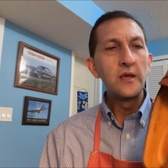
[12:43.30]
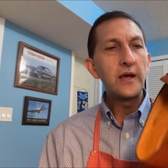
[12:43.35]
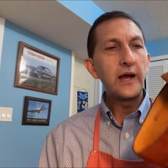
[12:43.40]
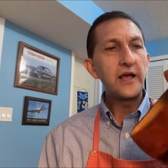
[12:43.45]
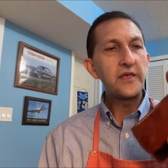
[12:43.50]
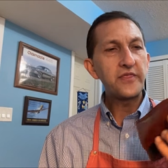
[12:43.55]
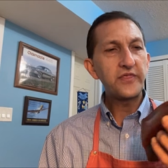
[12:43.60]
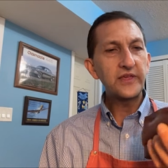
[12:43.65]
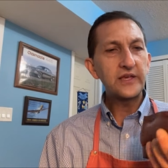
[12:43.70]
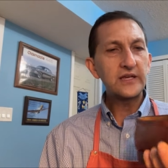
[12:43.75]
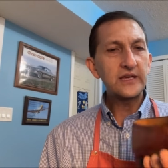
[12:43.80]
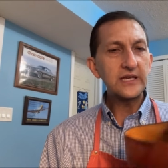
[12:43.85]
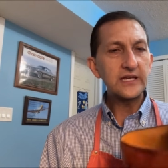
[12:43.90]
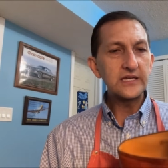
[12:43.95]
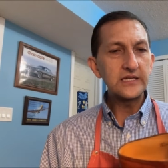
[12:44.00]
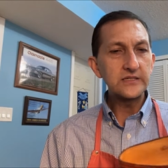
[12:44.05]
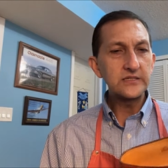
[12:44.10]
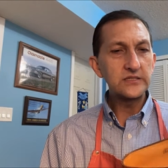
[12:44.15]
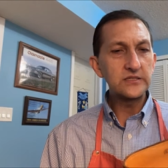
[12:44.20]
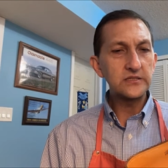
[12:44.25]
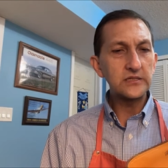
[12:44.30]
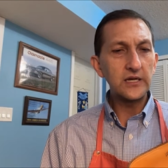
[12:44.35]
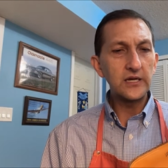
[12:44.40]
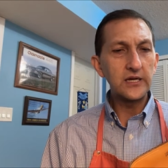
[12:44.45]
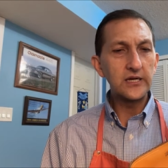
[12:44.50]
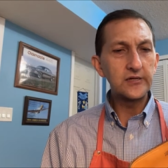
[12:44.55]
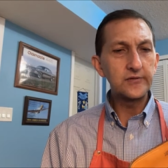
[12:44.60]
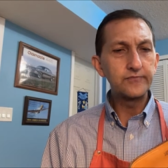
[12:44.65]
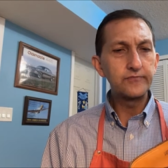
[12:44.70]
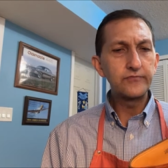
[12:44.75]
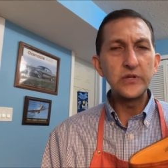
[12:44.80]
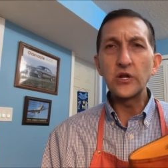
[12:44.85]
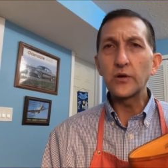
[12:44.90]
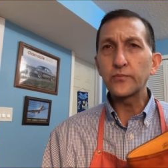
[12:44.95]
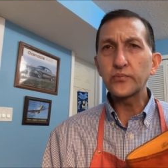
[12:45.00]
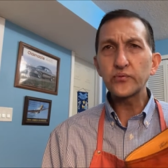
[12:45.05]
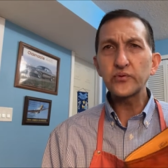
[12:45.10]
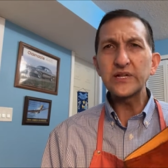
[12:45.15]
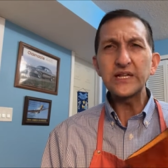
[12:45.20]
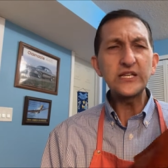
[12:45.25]
I think is, uh, you know,
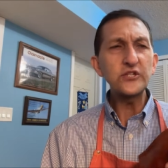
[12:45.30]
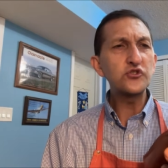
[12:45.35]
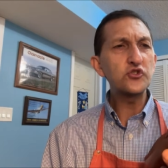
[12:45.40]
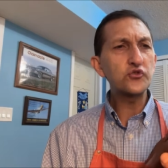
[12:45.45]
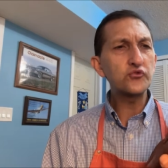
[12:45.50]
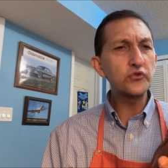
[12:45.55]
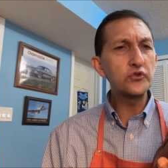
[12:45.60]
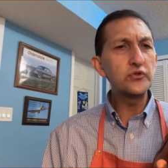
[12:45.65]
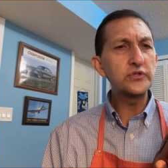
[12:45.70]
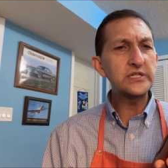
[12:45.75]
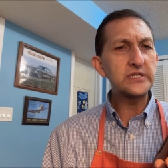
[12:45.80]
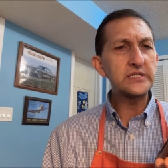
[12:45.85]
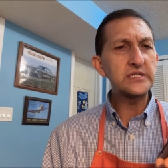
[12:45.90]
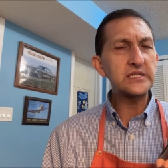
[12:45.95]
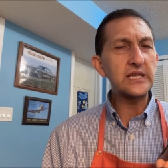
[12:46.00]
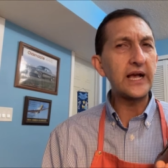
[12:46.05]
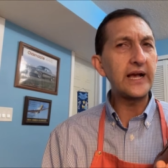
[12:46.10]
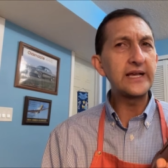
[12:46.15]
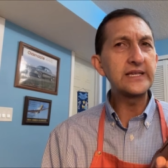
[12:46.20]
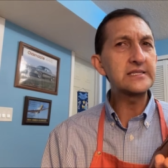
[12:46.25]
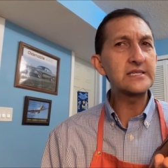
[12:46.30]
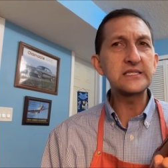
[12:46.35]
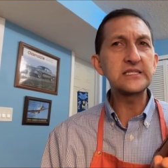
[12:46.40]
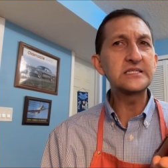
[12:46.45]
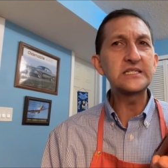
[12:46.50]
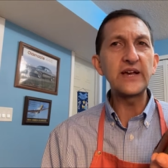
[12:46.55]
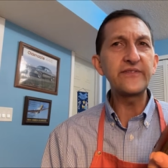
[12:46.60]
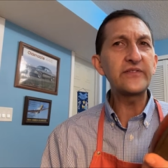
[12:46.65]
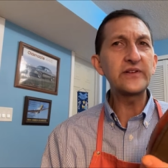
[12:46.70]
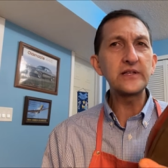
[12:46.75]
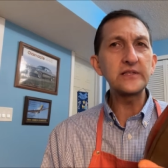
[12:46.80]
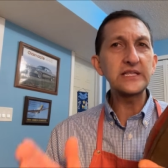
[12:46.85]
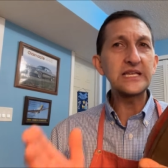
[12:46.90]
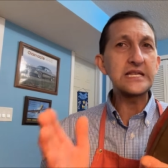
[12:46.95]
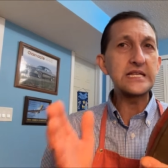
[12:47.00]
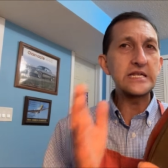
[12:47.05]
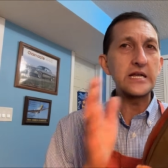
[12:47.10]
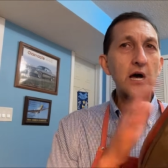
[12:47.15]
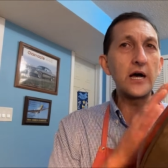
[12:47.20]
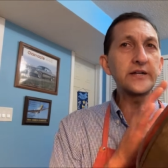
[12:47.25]
pretty true to size. It's definitely
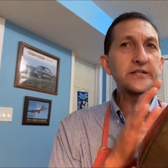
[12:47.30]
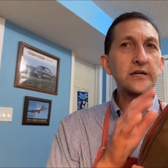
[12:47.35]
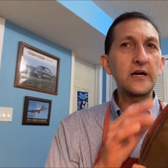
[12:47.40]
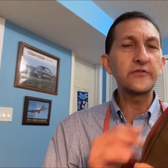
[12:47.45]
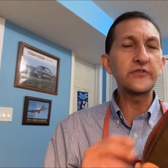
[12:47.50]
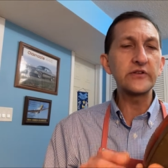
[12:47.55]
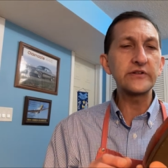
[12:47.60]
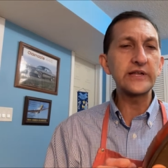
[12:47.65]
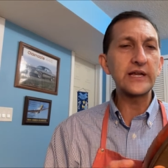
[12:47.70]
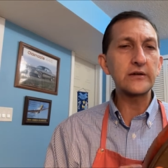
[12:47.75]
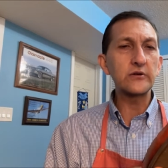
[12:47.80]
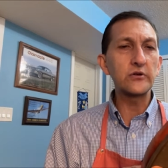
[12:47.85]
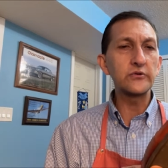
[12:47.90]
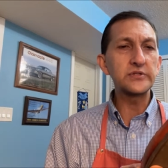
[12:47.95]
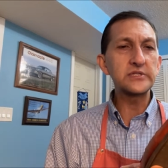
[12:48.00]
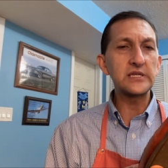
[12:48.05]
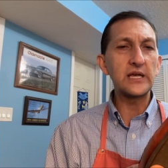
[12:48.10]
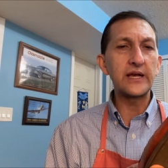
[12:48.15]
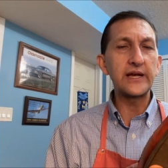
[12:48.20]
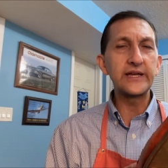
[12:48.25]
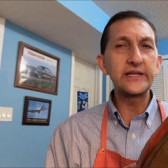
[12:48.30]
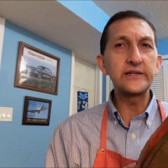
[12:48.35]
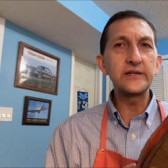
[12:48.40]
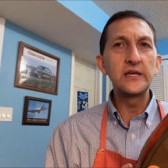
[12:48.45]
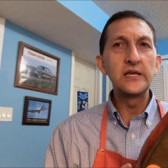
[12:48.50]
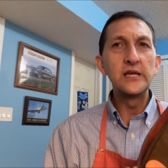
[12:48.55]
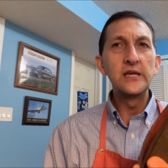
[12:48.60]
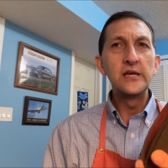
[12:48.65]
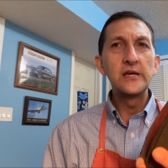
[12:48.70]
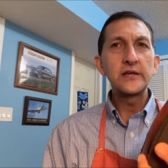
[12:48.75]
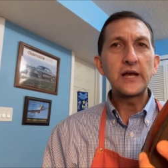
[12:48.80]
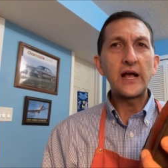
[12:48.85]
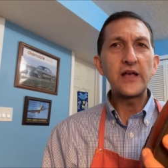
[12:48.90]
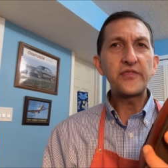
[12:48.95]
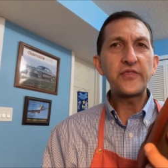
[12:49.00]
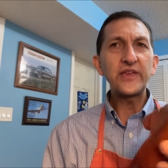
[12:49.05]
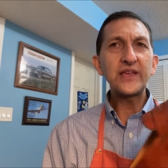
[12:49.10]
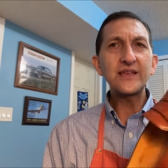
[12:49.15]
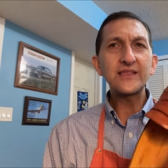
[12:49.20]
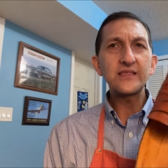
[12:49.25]
not on the narrow side. I
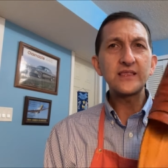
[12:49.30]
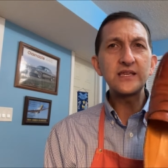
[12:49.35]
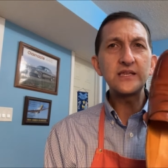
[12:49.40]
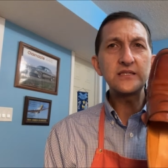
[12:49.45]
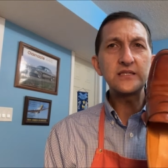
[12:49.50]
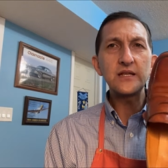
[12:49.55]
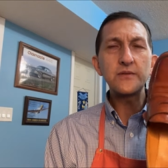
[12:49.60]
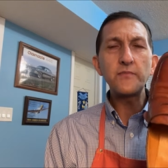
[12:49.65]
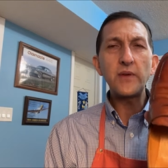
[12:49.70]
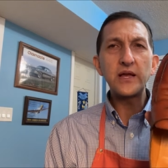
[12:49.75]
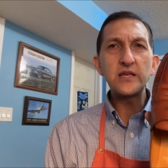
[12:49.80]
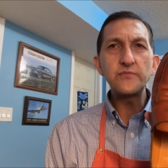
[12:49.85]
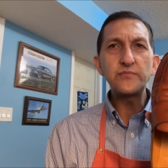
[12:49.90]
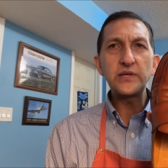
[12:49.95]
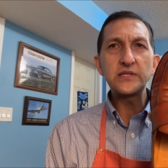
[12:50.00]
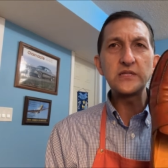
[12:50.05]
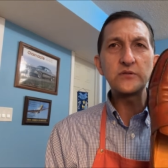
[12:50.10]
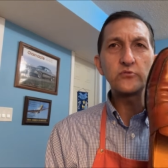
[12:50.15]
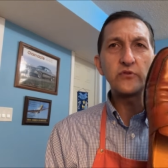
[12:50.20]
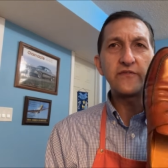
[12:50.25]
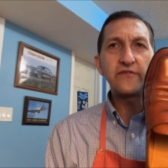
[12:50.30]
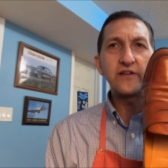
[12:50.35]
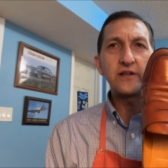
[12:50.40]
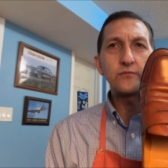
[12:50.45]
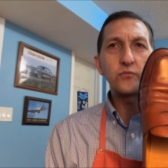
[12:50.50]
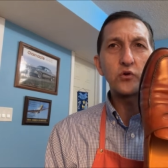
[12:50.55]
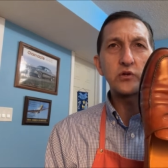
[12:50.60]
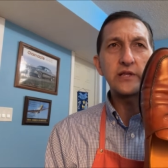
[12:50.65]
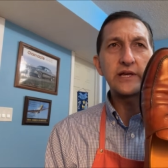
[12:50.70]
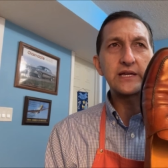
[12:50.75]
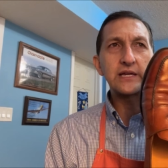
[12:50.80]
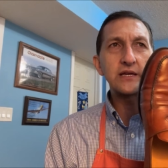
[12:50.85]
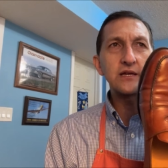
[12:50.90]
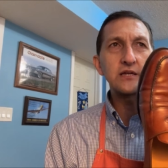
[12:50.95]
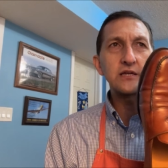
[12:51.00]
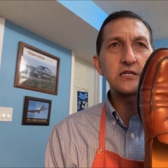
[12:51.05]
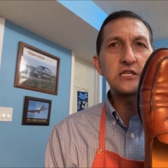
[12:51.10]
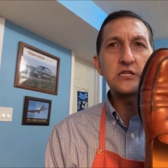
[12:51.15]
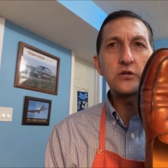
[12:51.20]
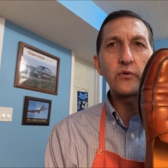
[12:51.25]
think this, in my opinion, would fit more like
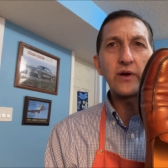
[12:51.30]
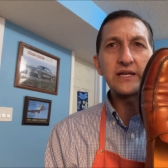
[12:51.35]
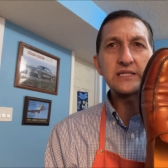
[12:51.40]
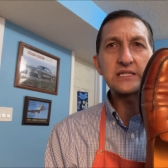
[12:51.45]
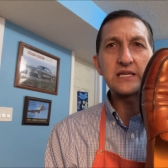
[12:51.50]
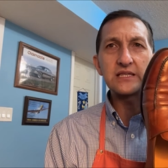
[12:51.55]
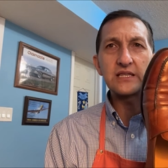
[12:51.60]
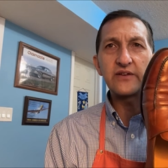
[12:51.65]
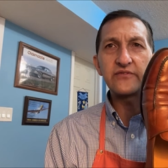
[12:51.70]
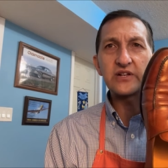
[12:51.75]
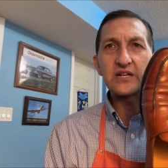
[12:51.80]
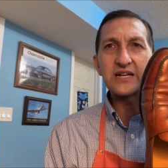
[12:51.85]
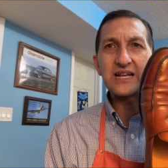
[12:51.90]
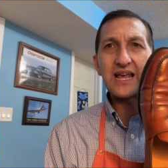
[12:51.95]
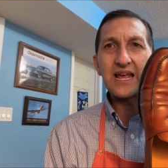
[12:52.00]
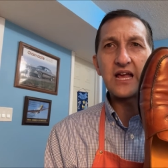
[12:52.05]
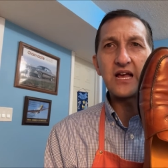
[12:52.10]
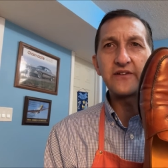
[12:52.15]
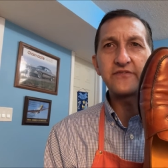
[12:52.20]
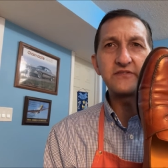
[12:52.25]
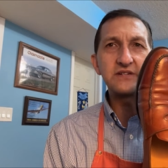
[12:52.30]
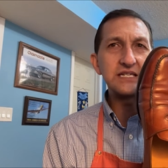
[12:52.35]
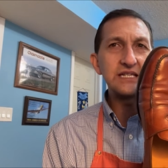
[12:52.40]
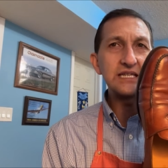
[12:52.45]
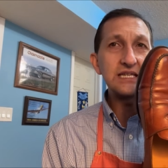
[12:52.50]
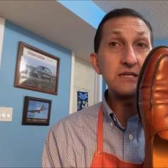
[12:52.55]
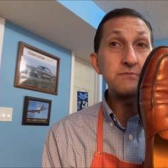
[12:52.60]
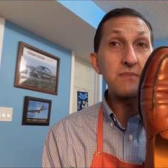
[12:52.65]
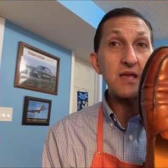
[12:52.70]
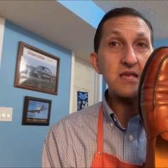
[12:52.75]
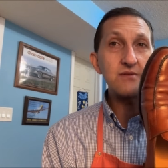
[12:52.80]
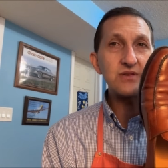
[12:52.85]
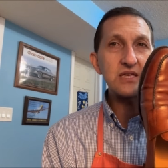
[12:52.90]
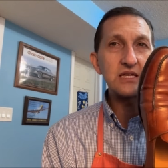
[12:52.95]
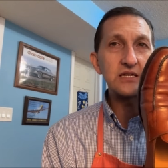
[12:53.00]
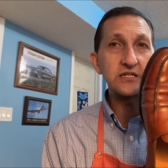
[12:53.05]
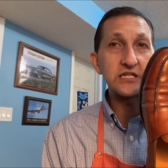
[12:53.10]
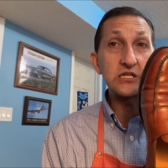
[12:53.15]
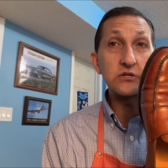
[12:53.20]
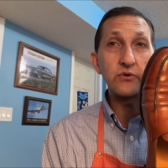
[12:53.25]
a US 11 and a half d maybe
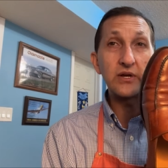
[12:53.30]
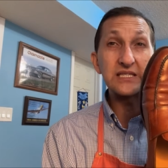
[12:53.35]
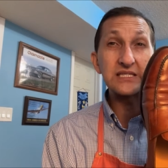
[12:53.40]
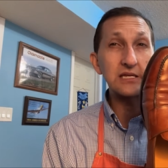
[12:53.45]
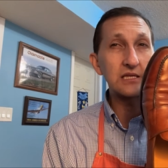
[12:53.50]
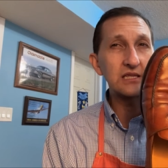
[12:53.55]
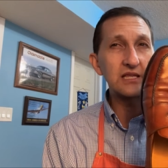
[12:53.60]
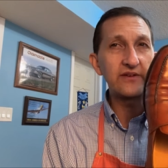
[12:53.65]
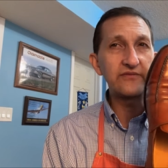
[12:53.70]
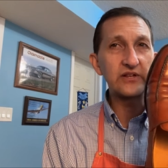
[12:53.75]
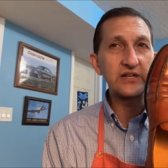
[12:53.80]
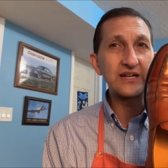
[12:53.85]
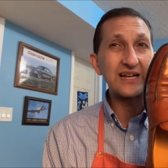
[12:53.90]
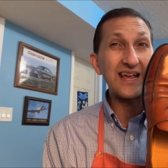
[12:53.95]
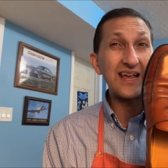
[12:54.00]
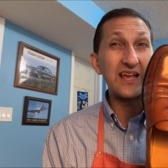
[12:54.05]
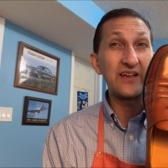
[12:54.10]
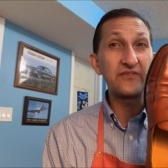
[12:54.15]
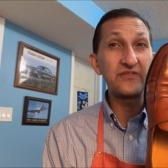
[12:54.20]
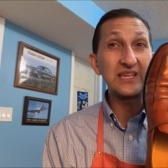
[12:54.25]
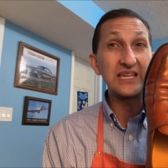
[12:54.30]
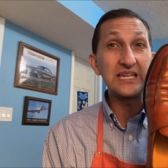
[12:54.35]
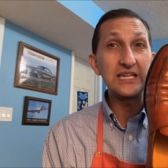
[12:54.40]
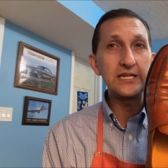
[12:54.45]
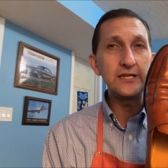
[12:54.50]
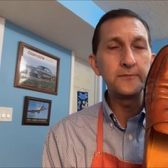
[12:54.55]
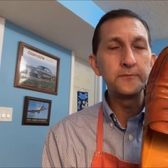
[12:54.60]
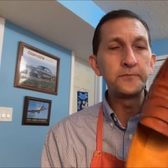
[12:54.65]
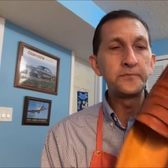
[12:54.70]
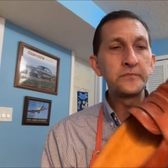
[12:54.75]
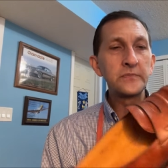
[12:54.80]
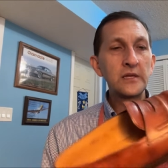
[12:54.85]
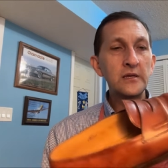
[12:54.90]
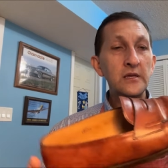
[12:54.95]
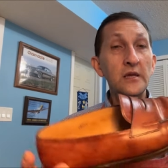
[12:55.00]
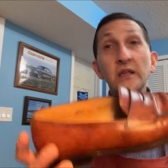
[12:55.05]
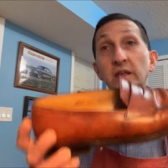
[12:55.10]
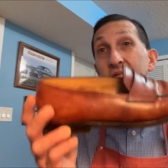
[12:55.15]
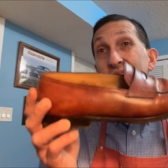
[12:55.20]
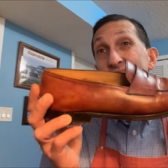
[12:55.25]
a US 11 and a half e
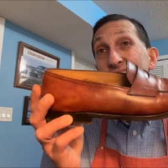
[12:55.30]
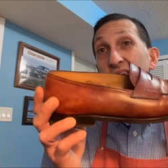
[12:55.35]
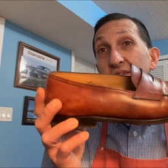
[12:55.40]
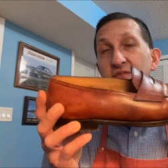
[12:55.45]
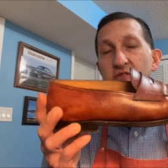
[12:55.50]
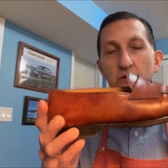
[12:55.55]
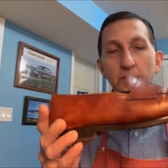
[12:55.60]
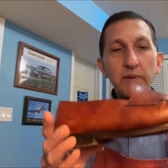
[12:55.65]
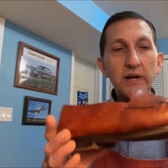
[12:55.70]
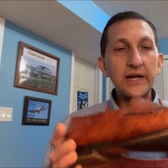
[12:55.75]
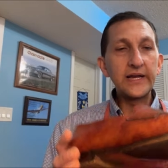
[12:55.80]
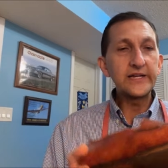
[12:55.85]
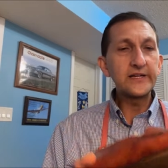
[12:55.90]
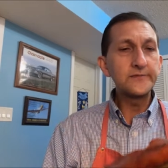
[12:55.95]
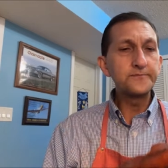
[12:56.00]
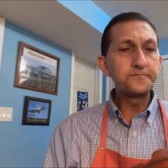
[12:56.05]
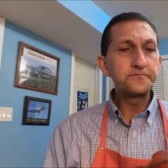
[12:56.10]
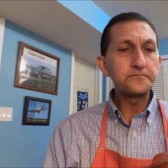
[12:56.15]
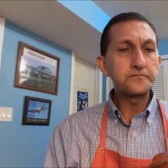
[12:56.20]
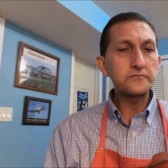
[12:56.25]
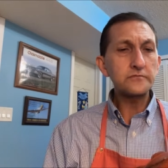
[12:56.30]
if you're buying them.